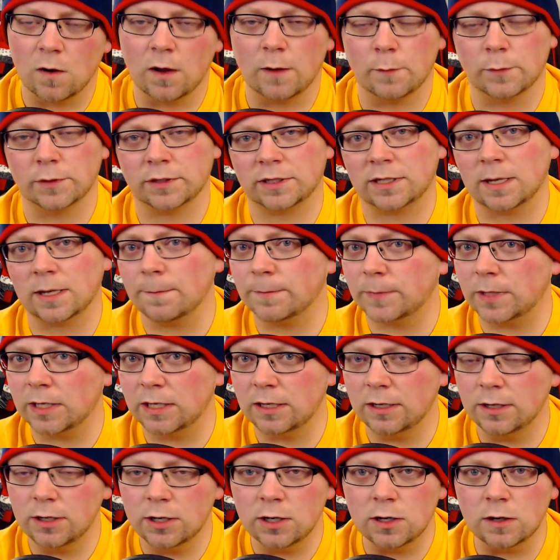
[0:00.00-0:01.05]
It was
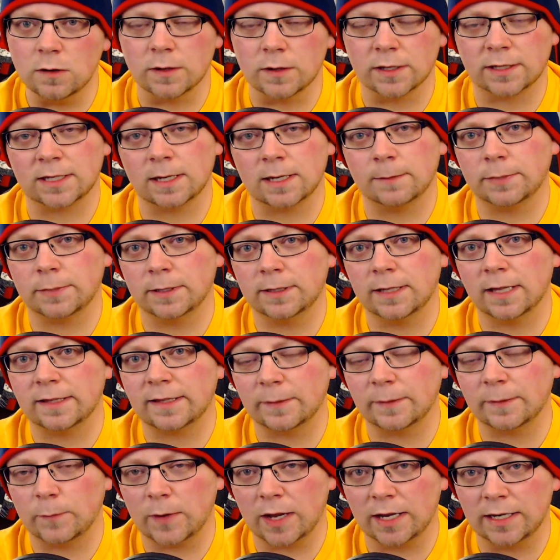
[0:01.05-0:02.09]
something new. It's something
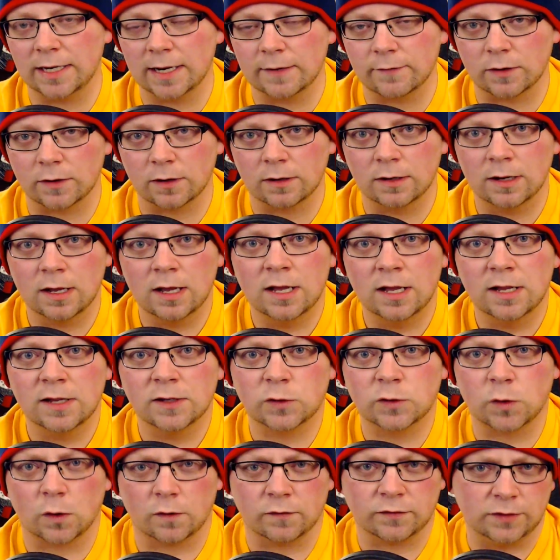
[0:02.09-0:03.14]
that we had never
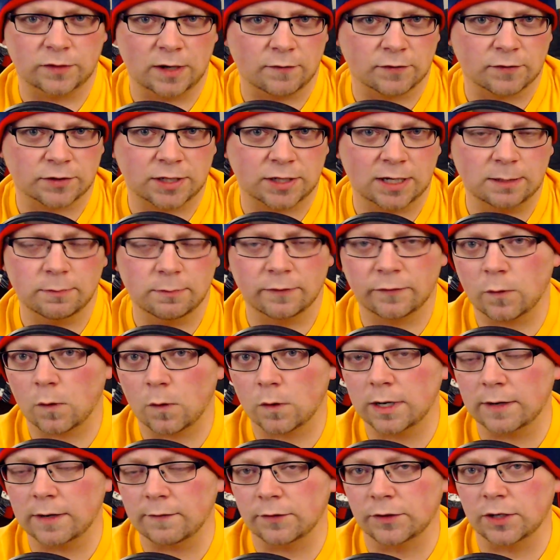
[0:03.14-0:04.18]
seen
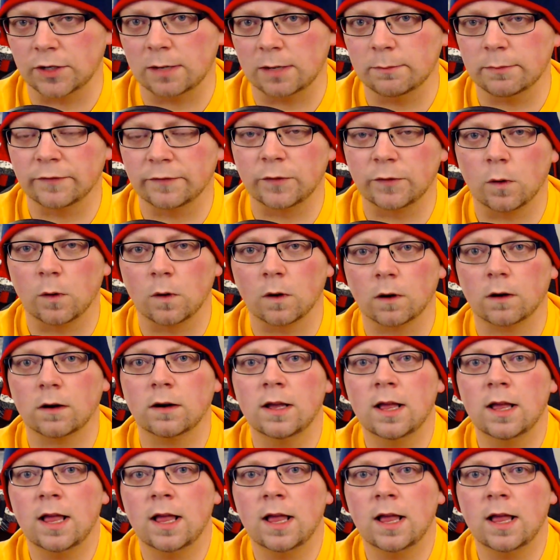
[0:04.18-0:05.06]
before, never done before.